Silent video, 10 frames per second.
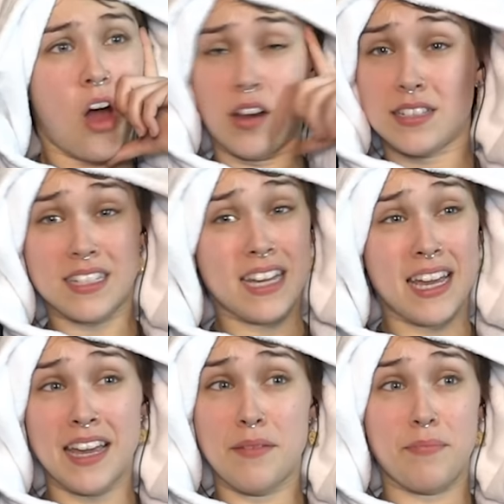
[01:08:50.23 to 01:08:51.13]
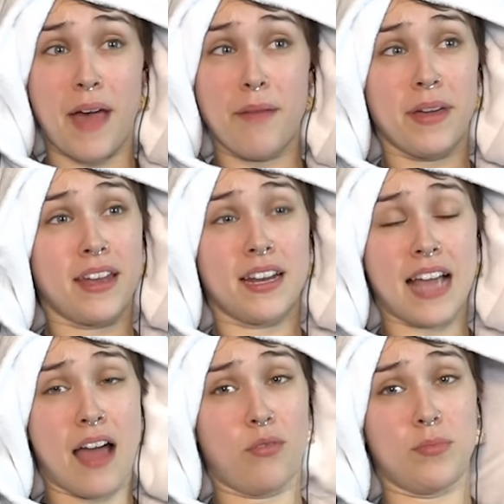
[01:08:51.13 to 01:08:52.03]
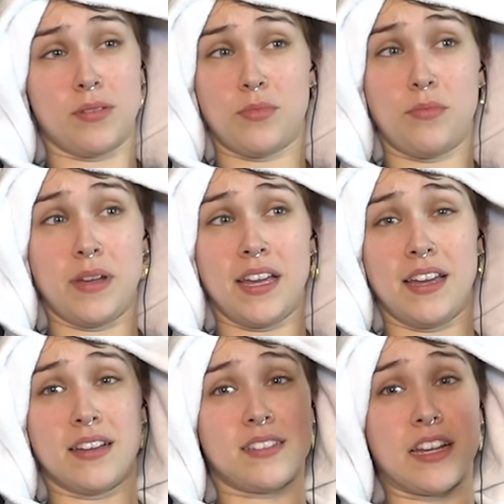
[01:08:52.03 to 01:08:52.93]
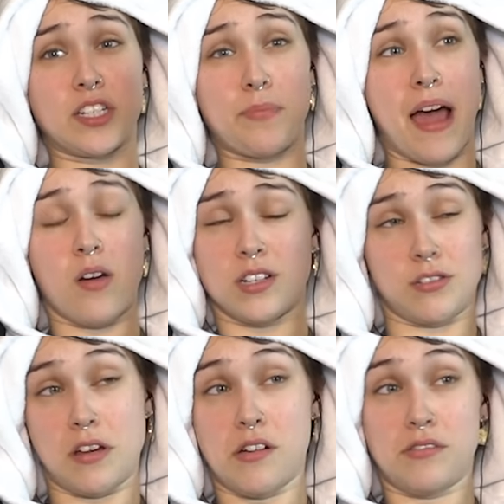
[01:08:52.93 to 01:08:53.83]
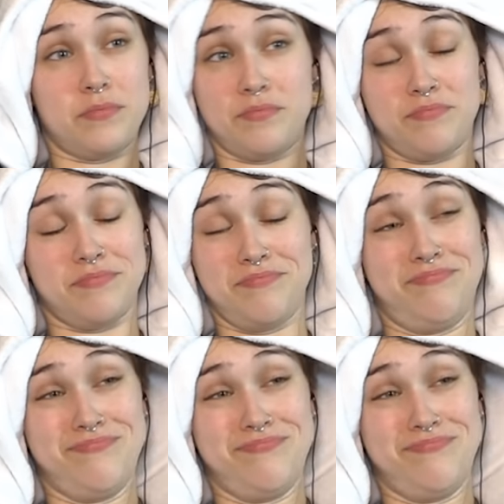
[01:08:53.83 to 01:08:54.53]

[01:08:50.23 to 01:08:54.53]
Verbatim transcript: Honestly, Batman and Catwoman would be such a power duo. like,